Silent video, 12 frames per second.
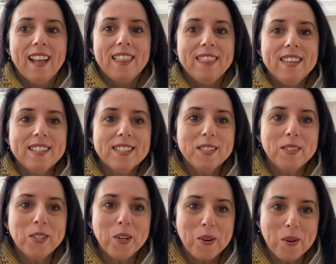This
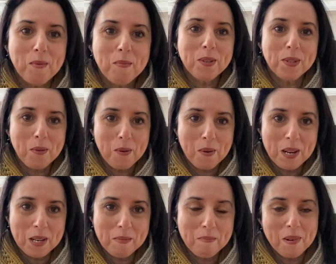term
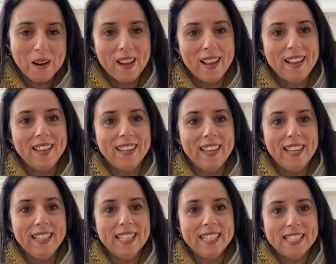coined by Kay
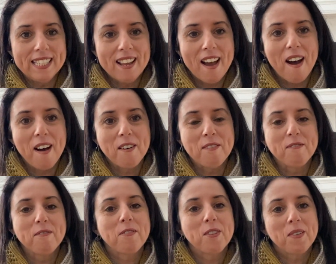Linton of
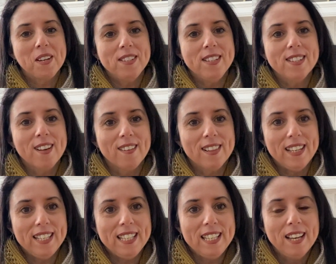The Crazy Sock
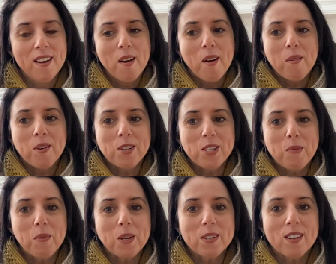Lady, where she
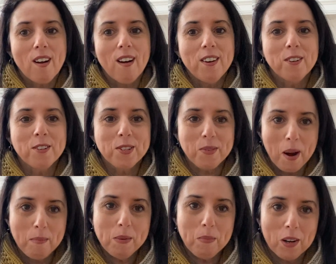works on her
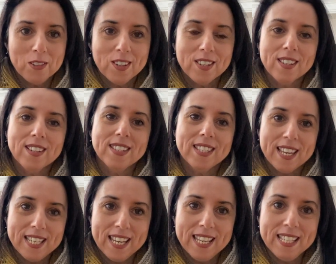Scrappy projects on
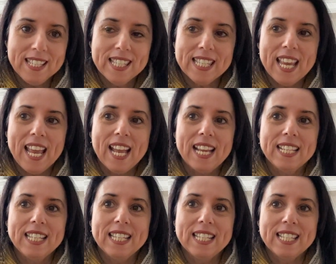Sundays, and
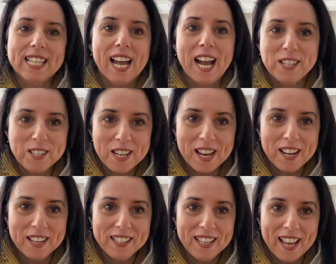it is a
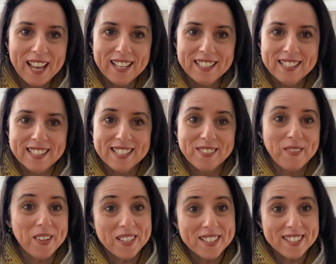hashtag, and it's
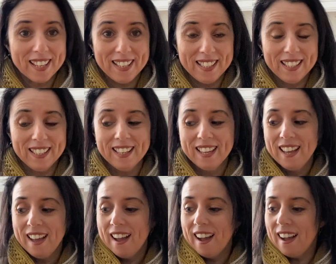very exciting.
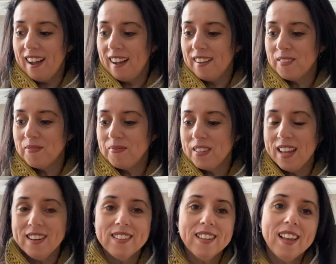
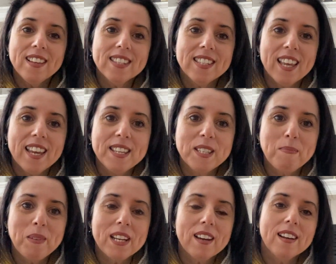And it's nice
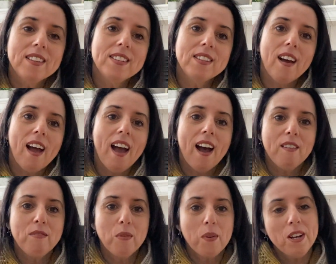because I
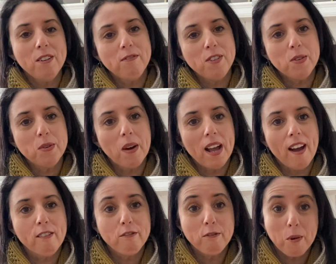have quite a few. I
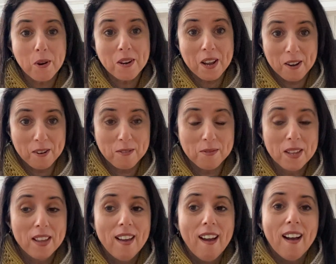have 4 now
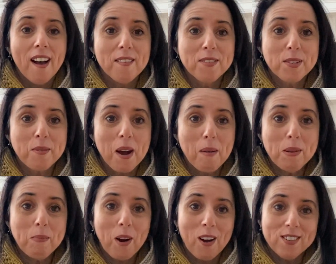of Scrappy
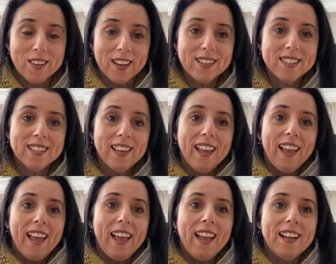projects,
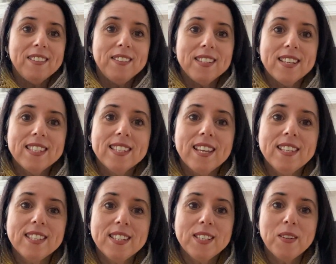and it's
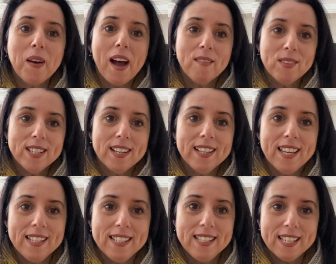nice to have a
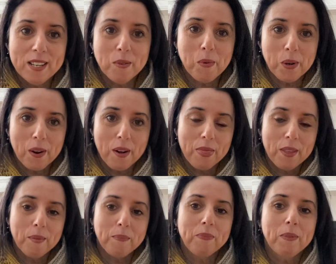dedicated day to work on
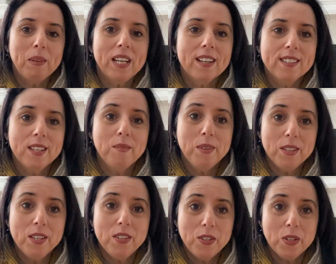them because they
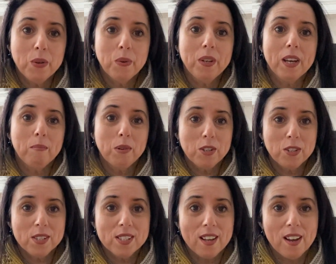really do get pushed
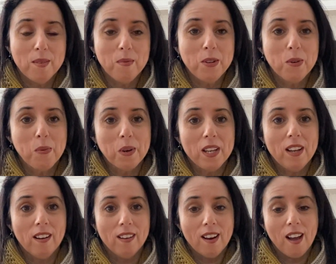aside when you're working
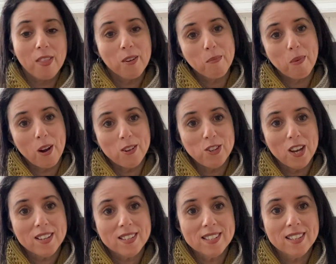on other
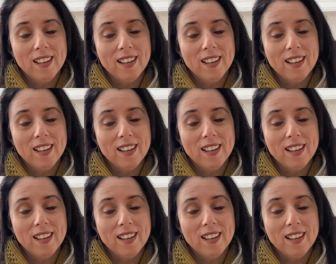projects.